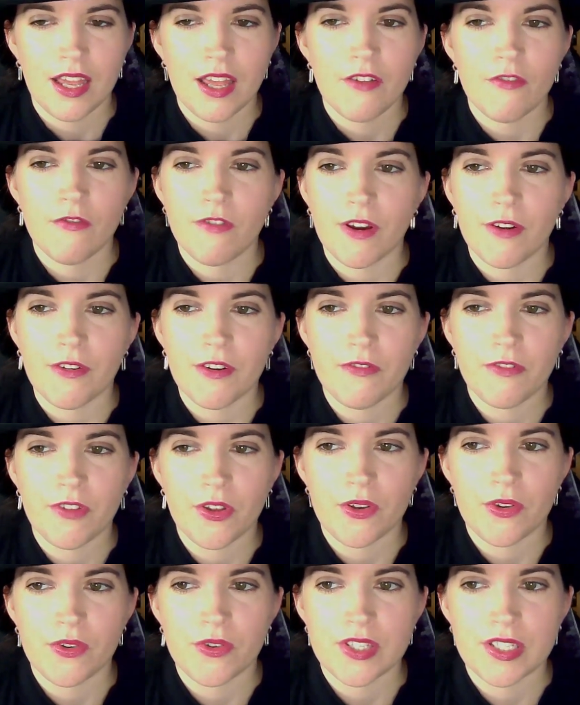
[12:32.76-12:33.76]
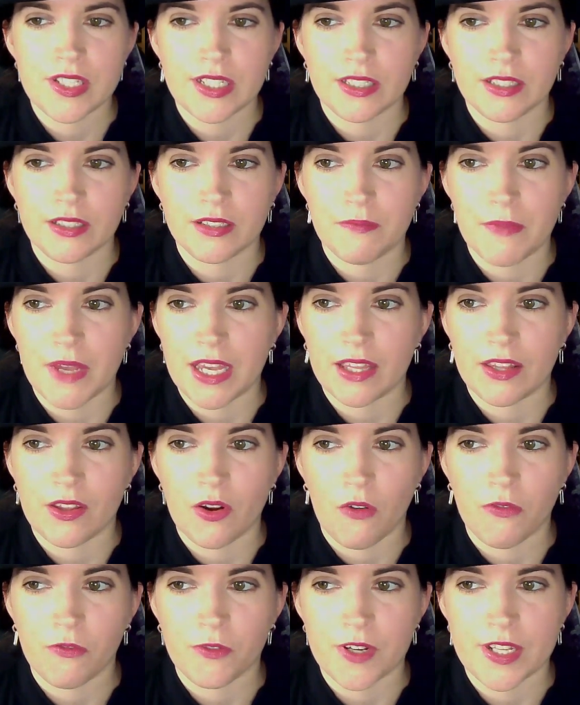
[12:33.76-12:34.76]
Very few still make
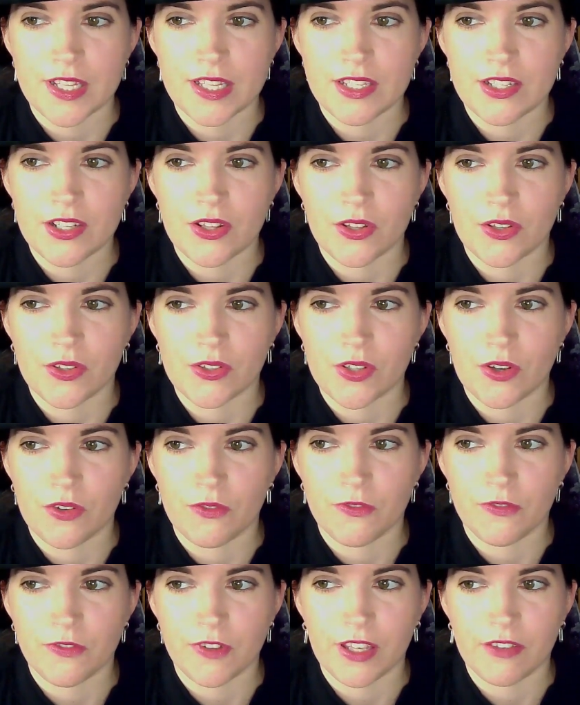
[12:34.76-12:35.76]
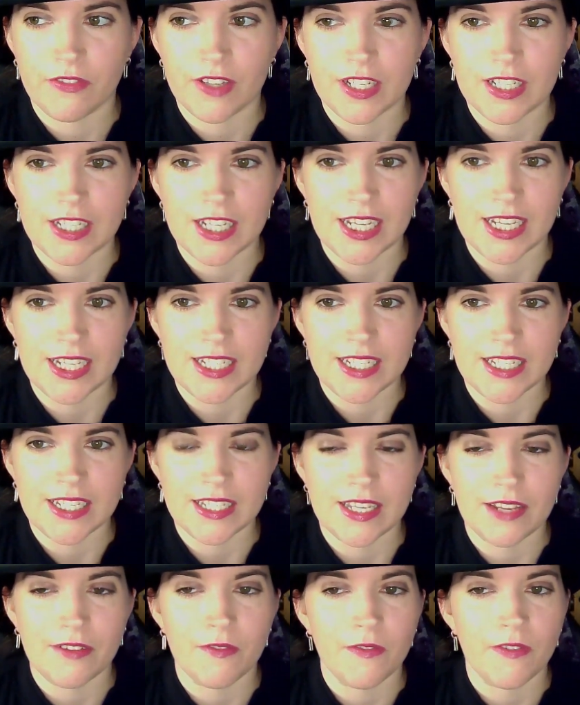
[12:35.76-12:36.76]
offerings to those unforgiving deities
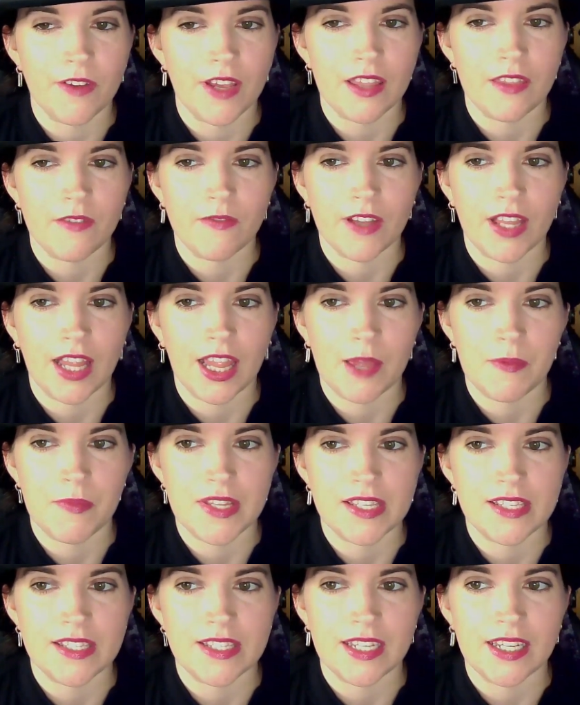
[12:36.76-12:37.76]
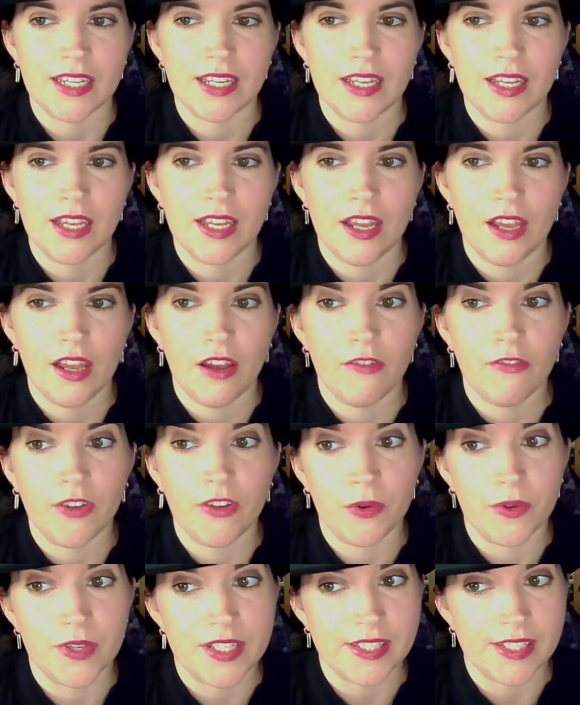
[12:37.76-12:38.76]
in faith for clemency.
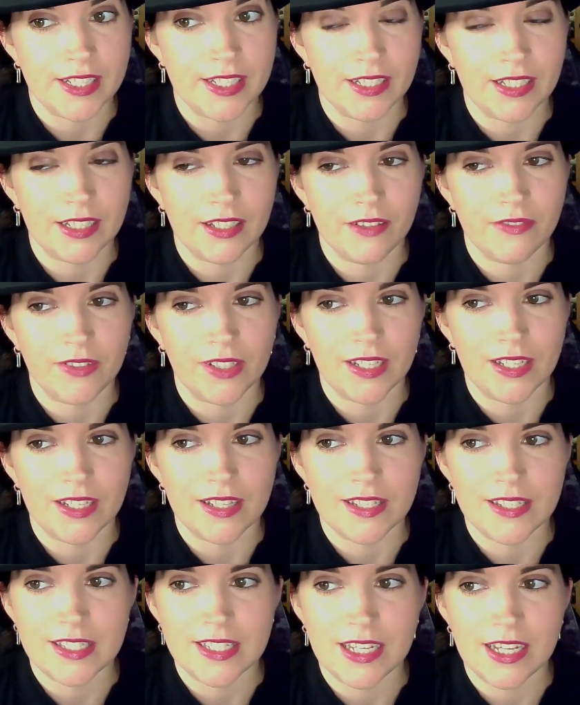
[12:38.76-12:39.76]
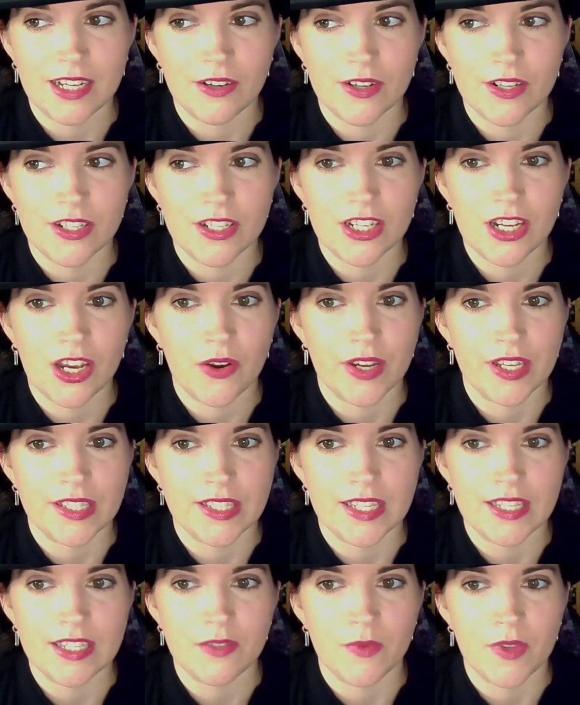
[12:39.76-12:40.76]
Fewer still have learned the secrets to
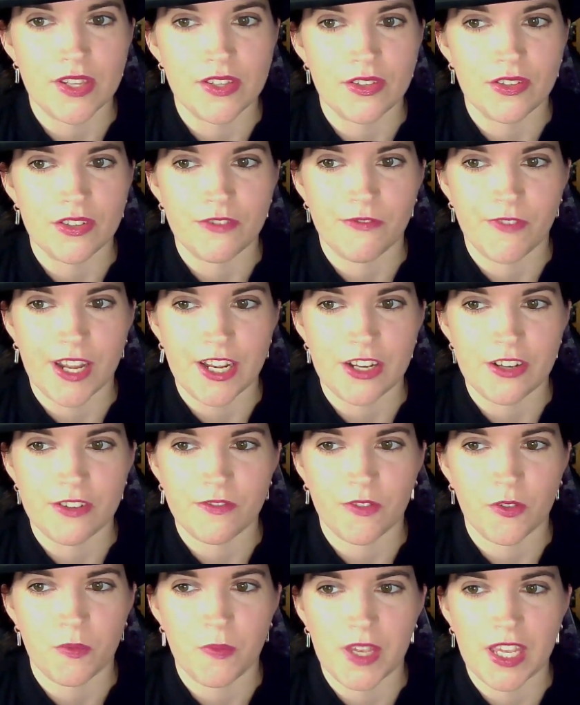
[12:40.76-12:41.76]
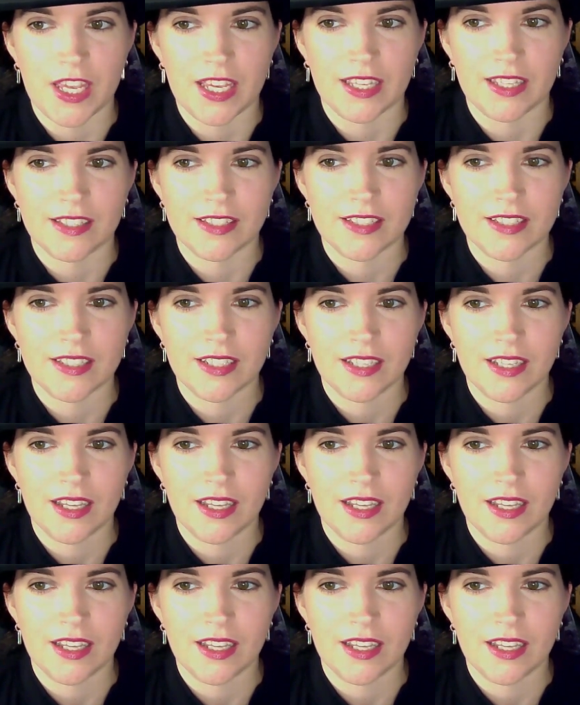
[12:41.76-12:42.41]
coexist with such vengeful beings.